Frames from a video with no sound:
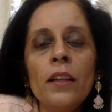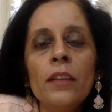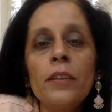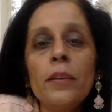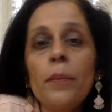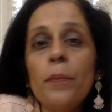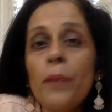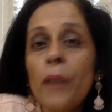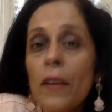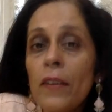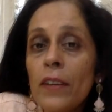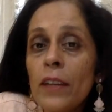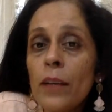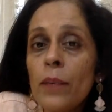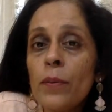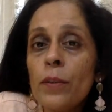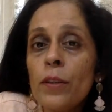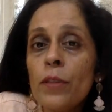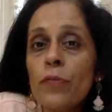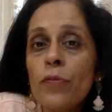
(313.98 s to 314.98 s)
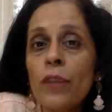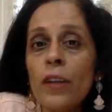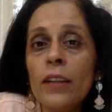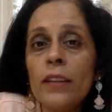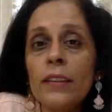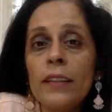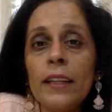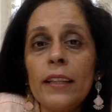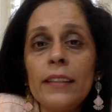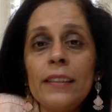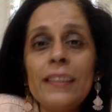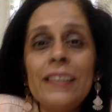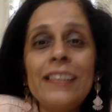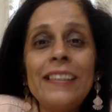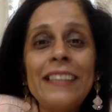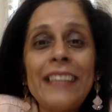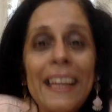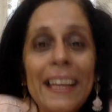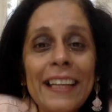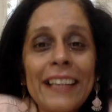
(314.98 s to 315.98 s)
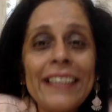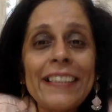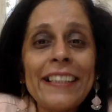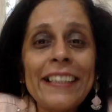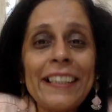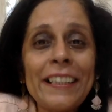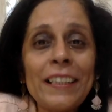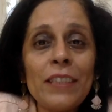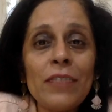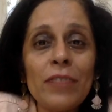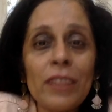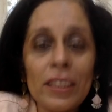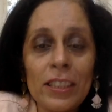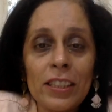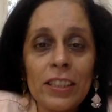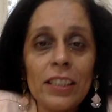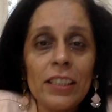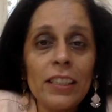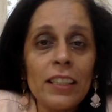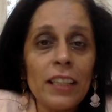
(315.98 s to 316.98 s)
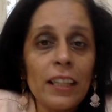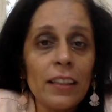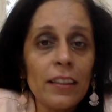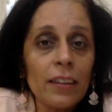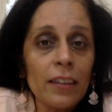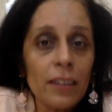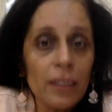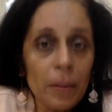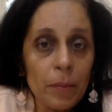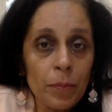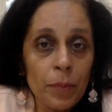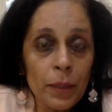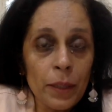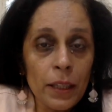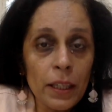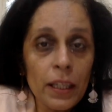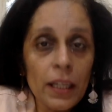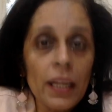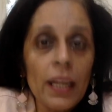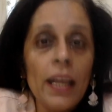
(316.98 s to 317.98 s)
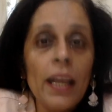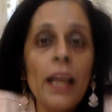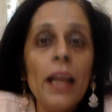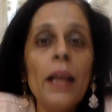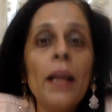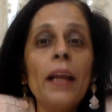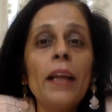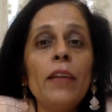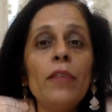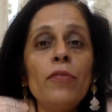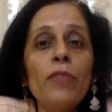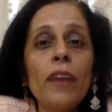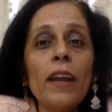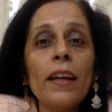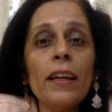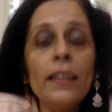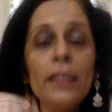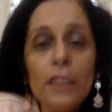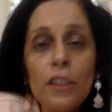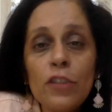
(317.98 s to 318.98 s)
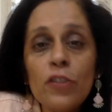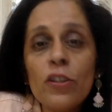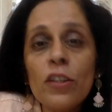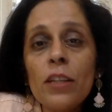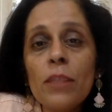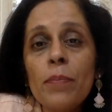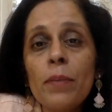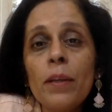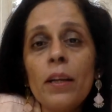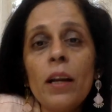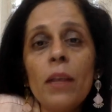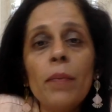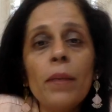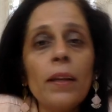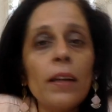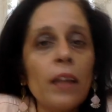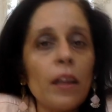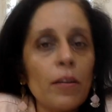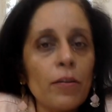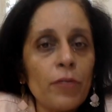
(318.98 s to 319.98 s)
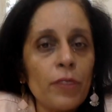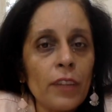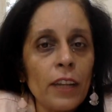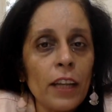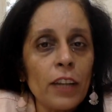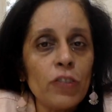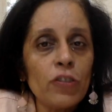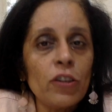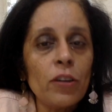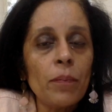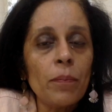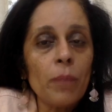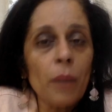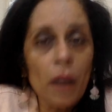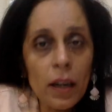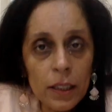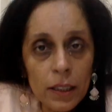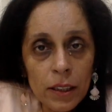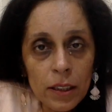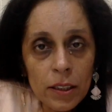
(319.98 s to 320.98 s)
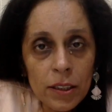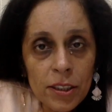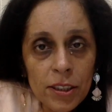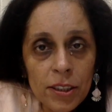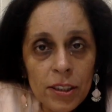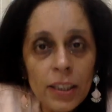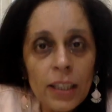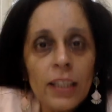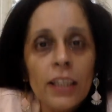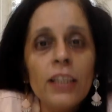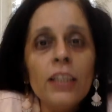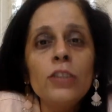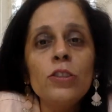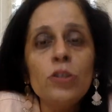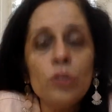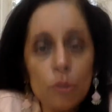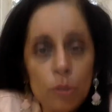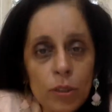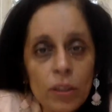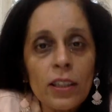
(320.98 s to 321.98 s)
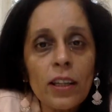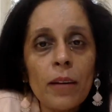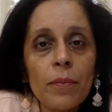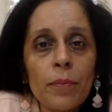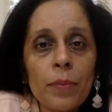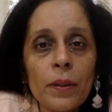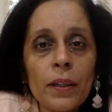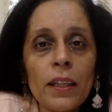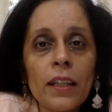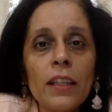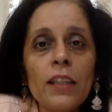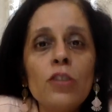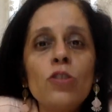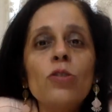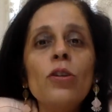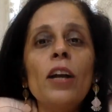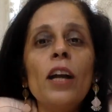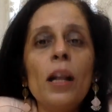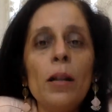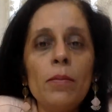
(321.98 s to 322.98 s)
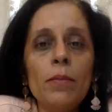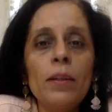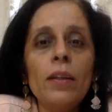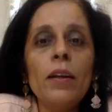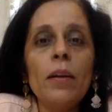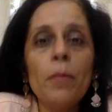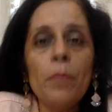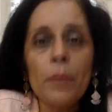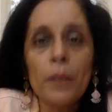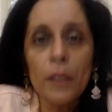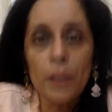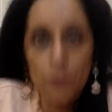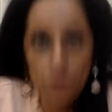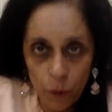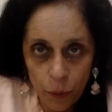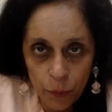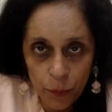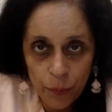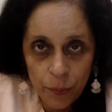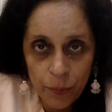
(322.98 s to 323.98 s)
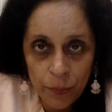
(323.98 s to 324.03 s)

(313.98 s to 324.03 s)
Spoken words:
The private equity fund then stays invested in the company, in fact, literally becoming like financial partners to the company to help the company grow.